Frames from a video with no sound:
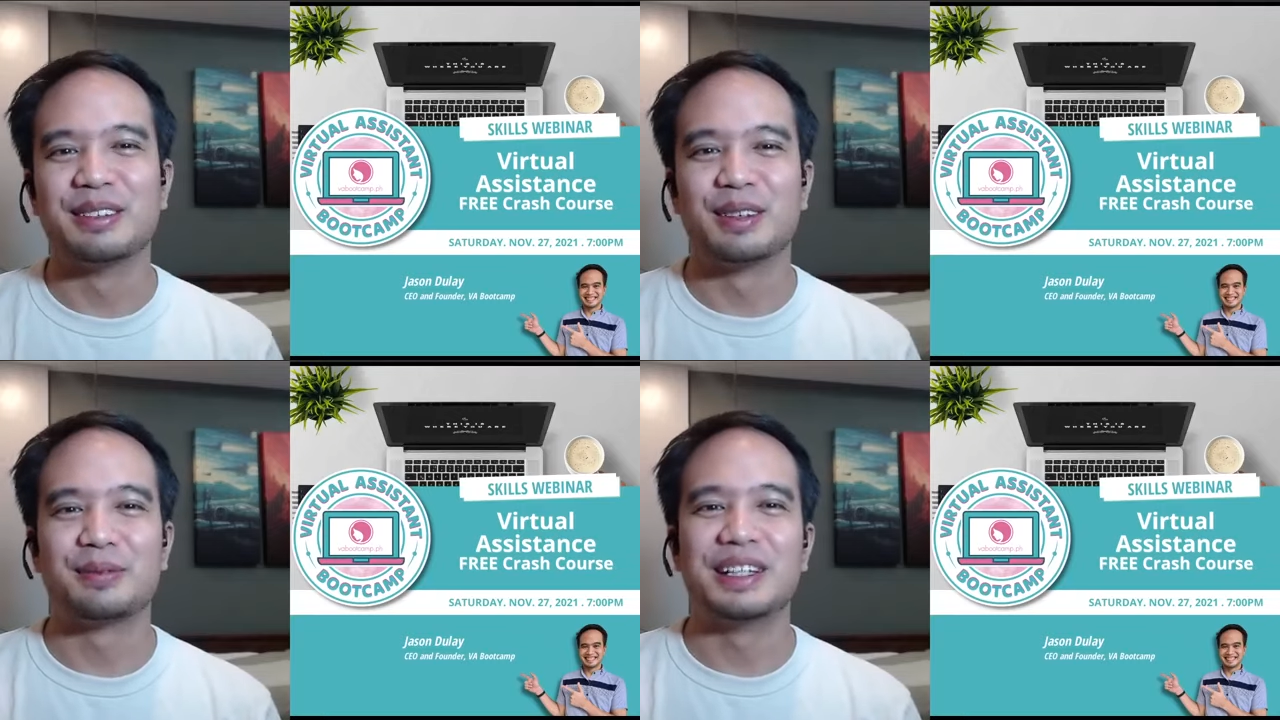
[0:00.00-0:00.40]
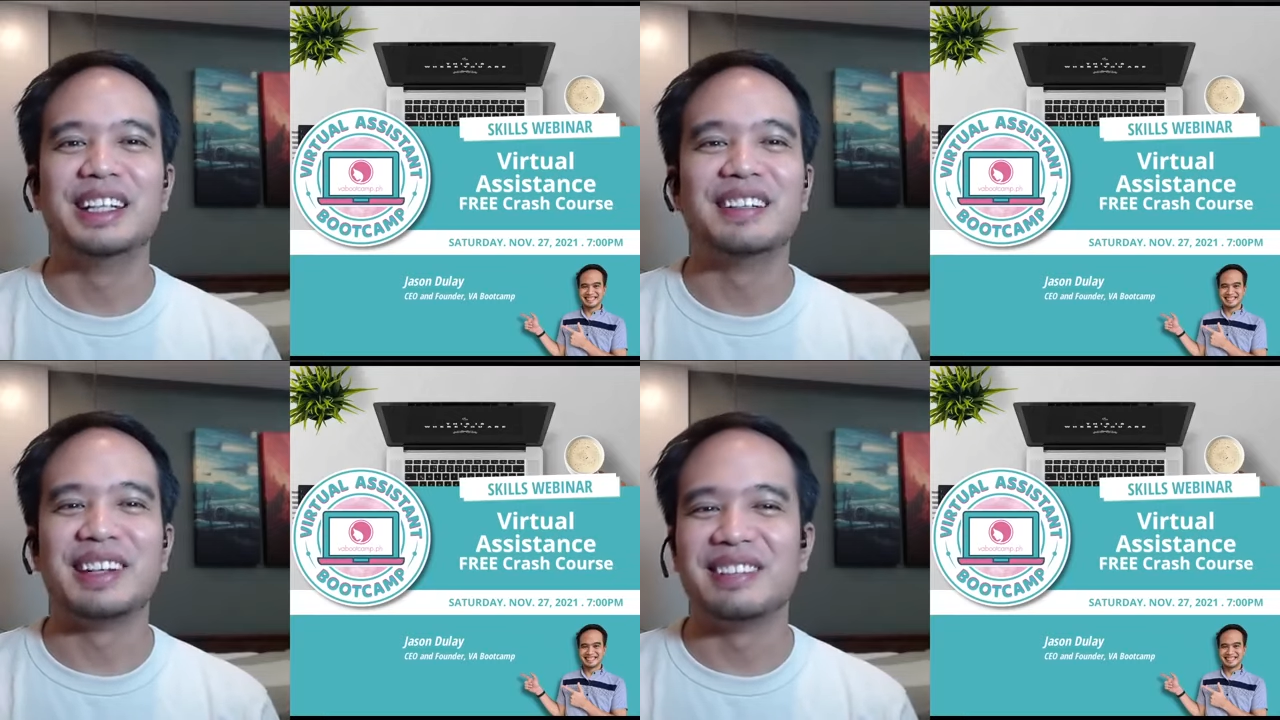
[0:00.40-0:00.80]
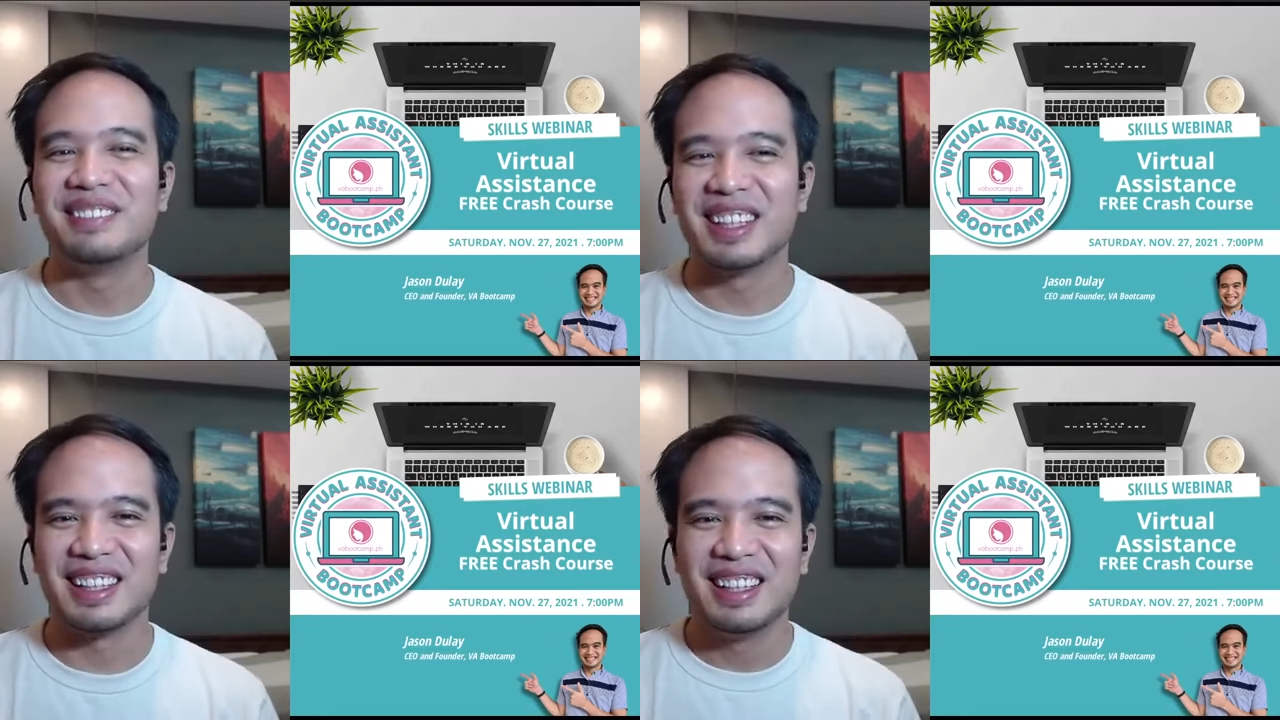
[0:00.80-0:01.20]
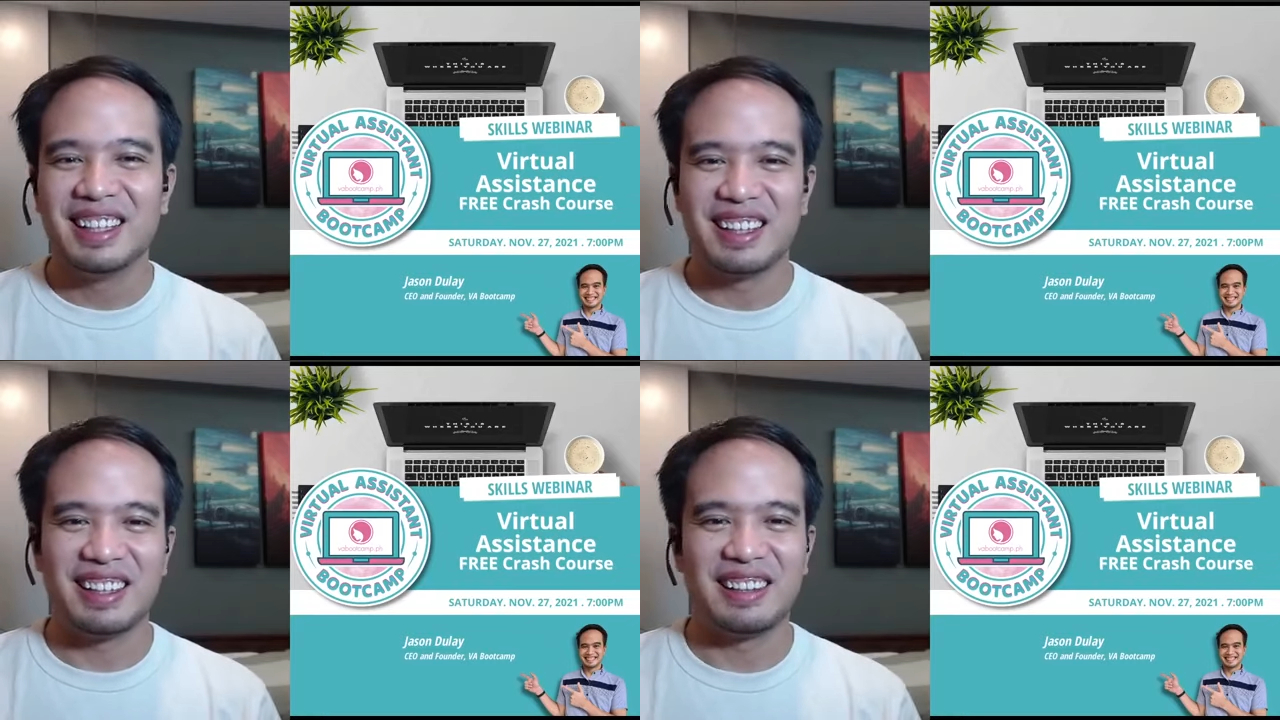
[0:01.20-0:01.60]
Well, free naman, but
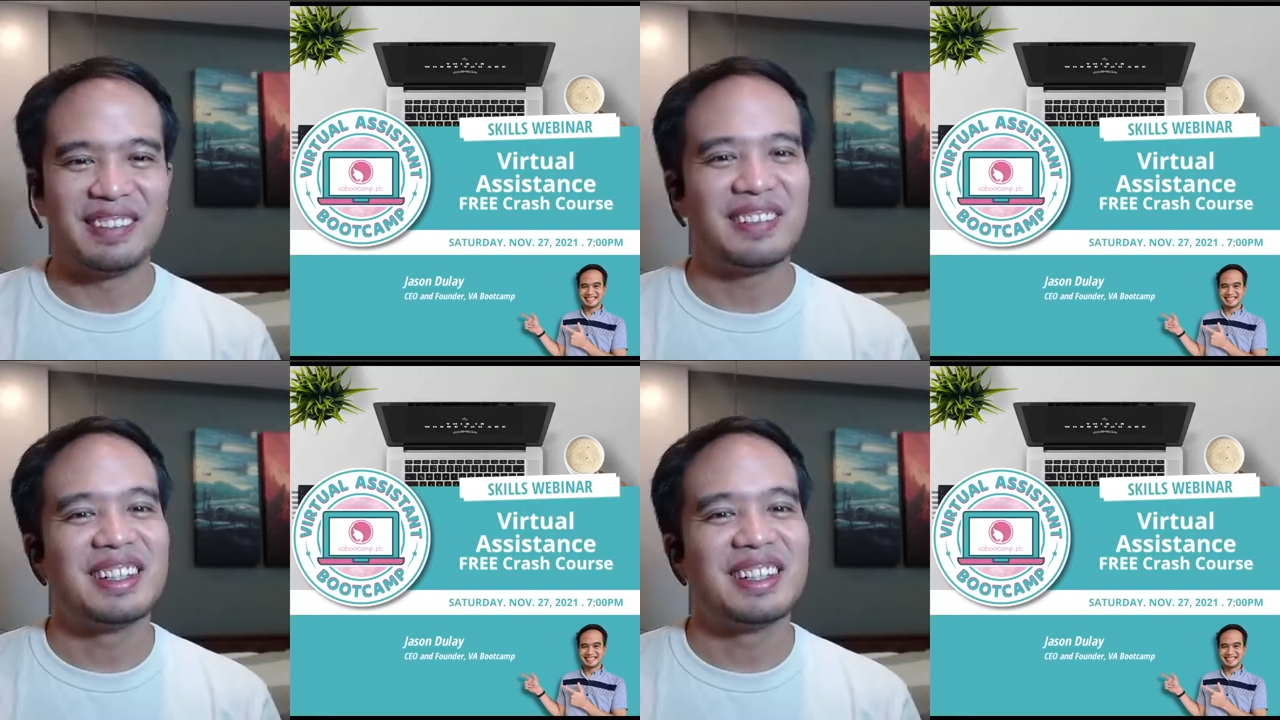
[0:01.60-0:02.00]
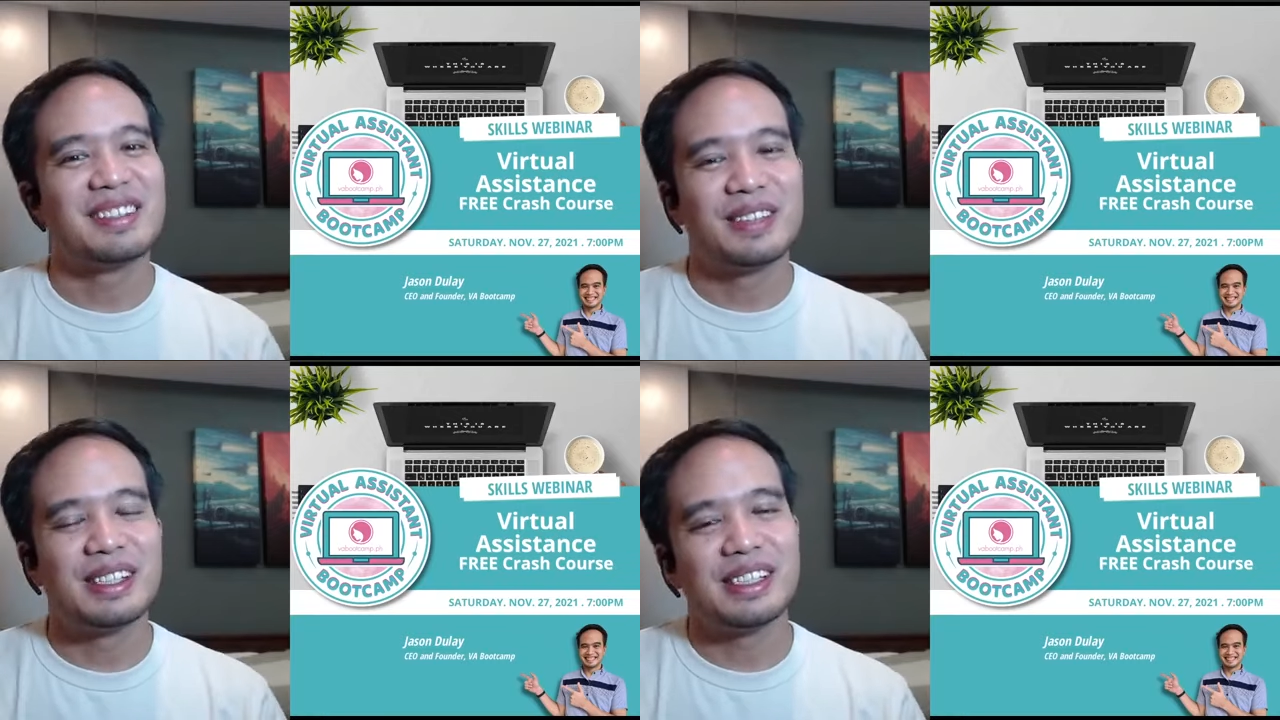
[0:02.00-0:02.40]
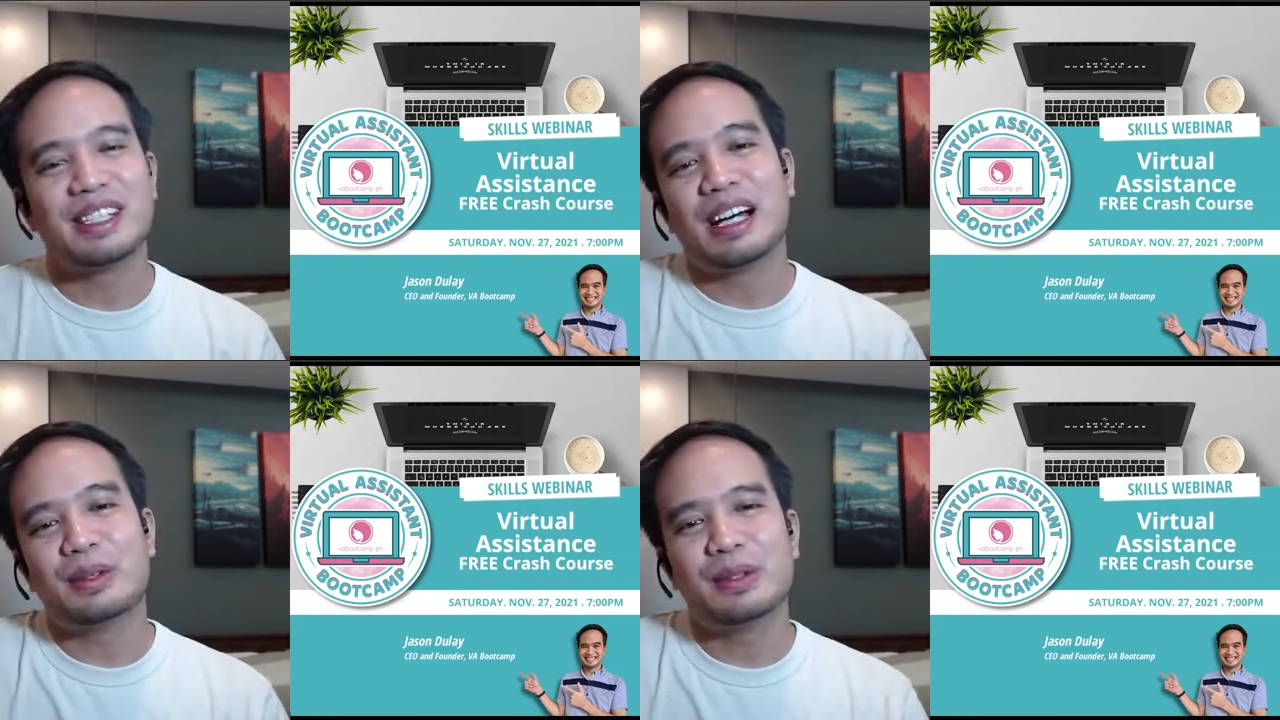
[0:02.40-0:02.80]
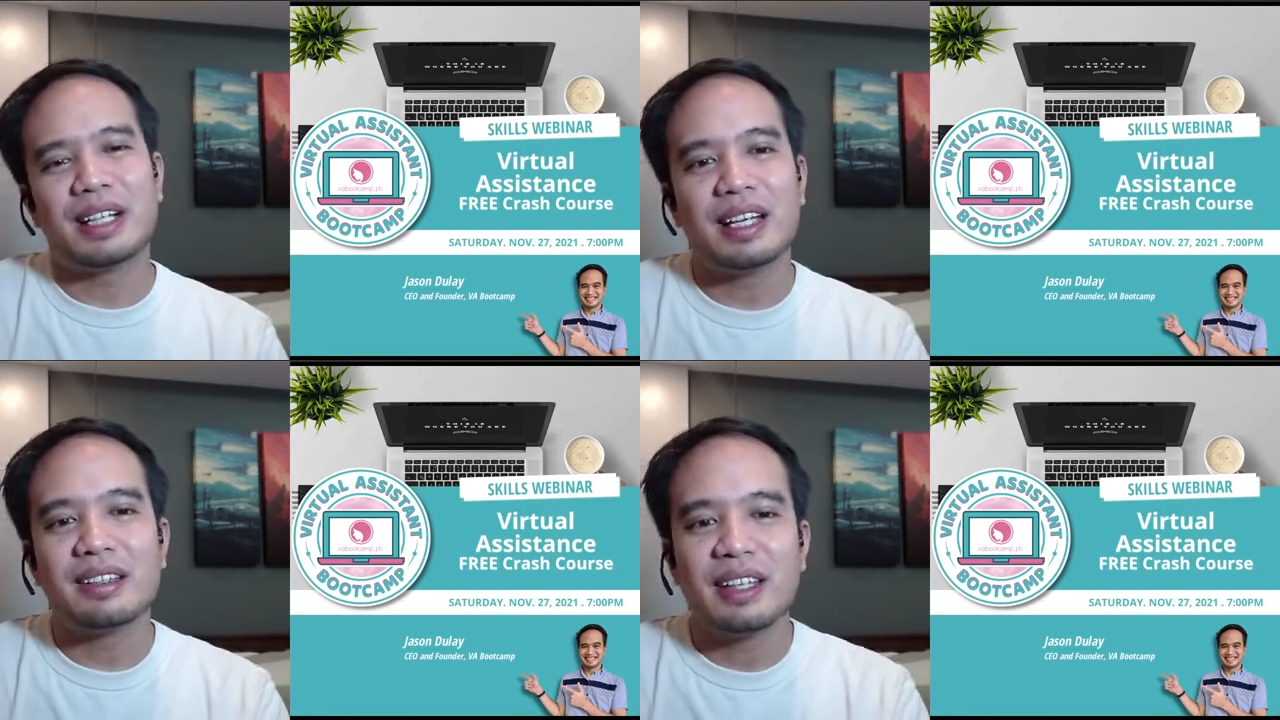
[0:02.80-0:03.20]
just want to see how you
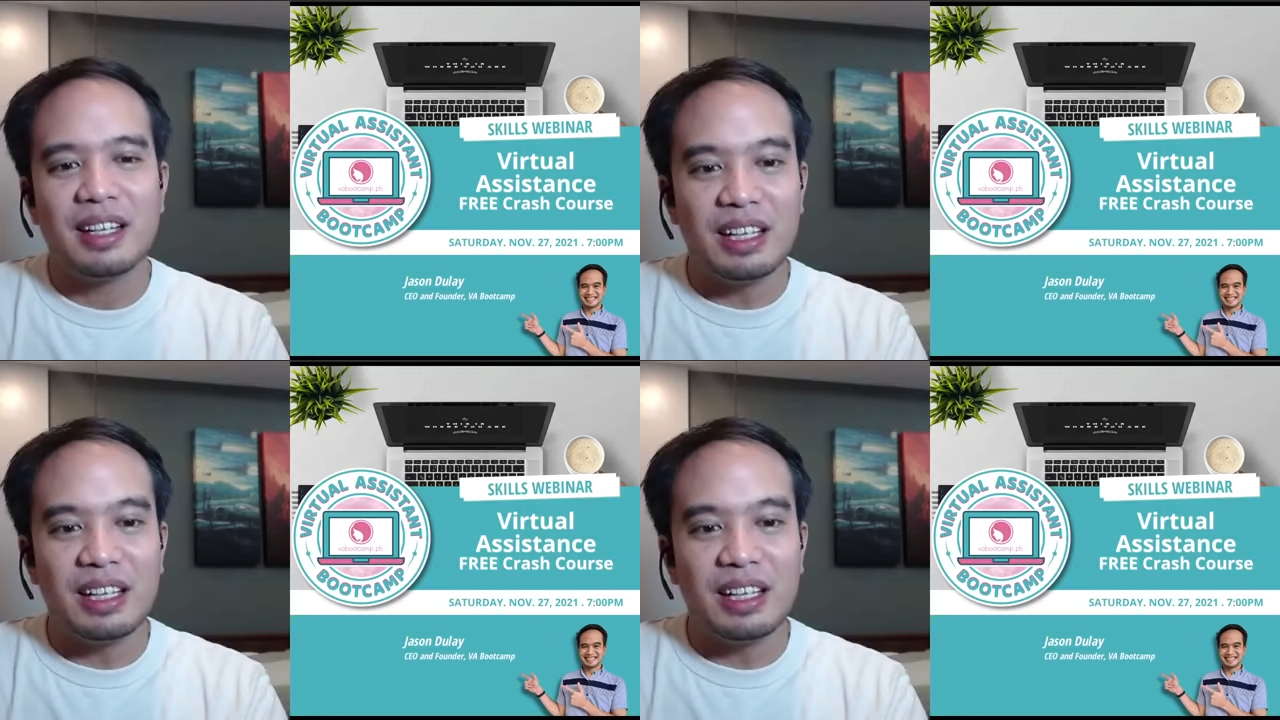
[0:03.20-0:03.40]
guys